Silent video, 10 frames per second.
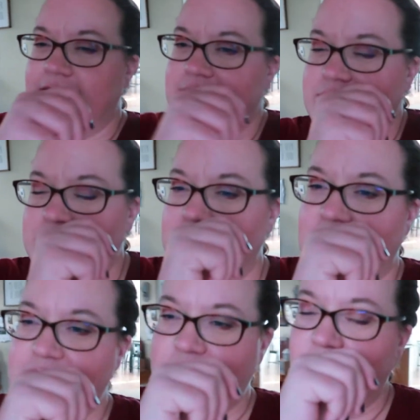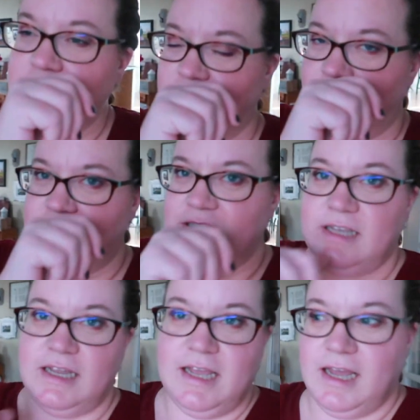as soon as we left Costco, this
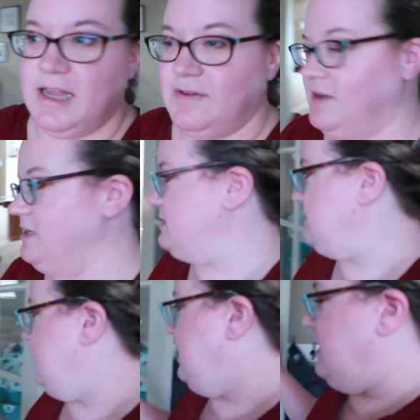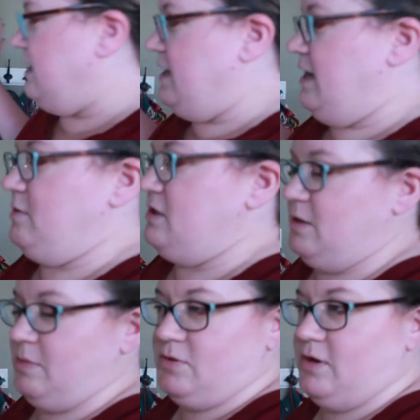lady ahead of us, I'm gonna
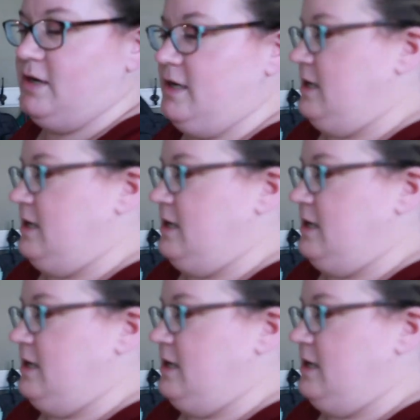shut my door